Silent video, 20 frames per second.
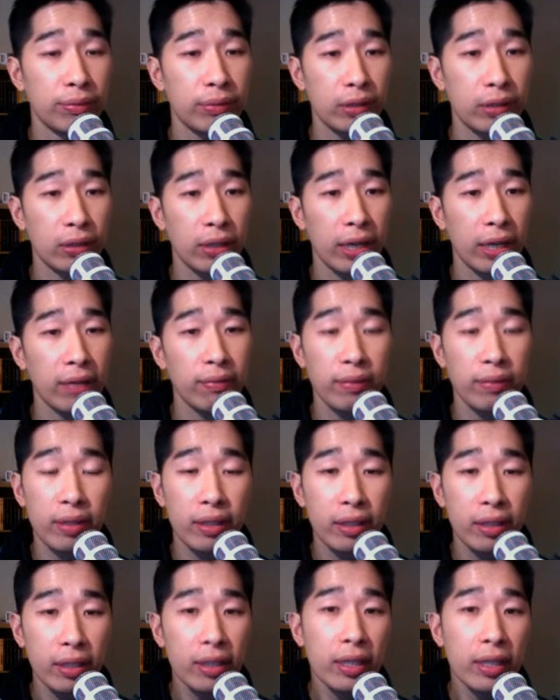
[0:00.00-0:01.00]
okay?
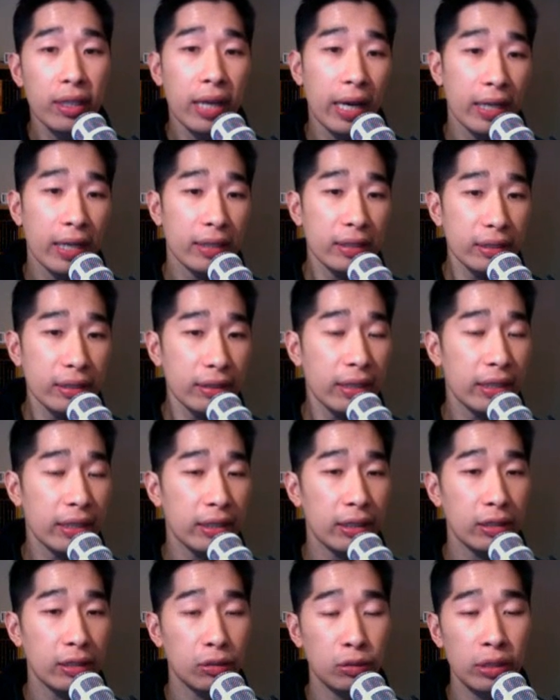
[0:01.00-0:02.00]
And
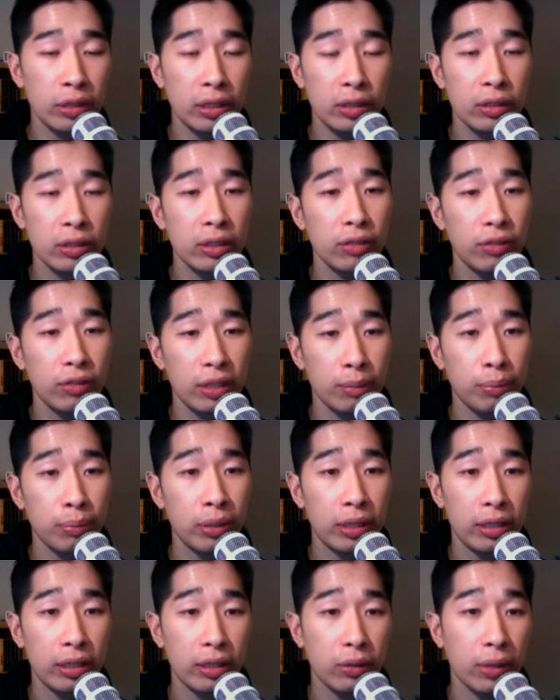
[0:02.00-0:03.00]
it's really good if you can put
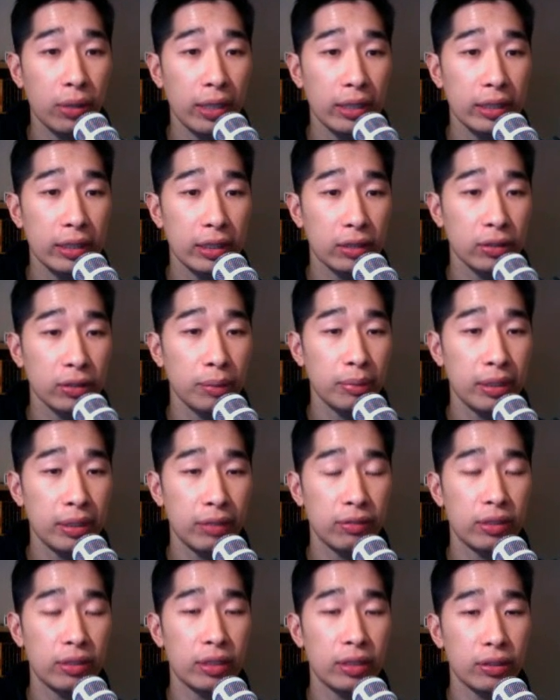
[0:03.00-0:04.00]
in quite a
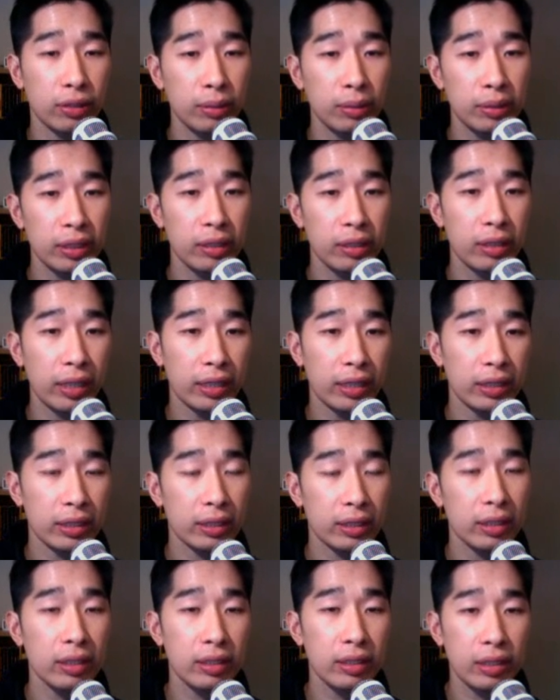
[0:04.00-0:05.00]
descriptive description and
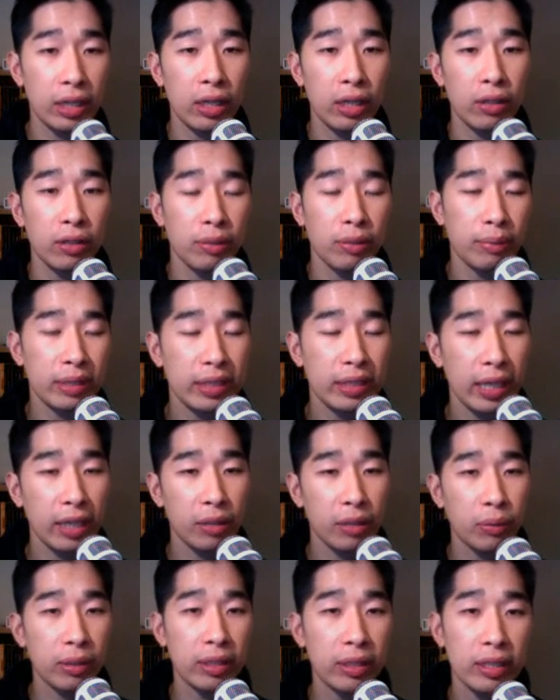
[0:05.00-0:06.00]
just tell them exactly
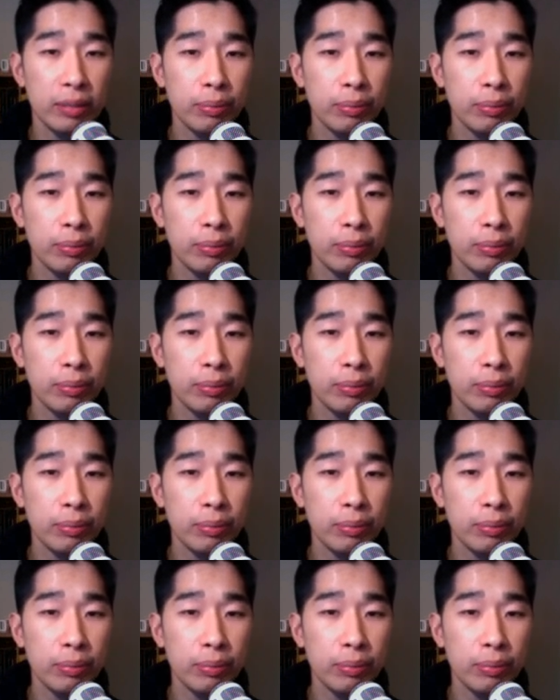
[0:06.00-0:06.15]
what it is,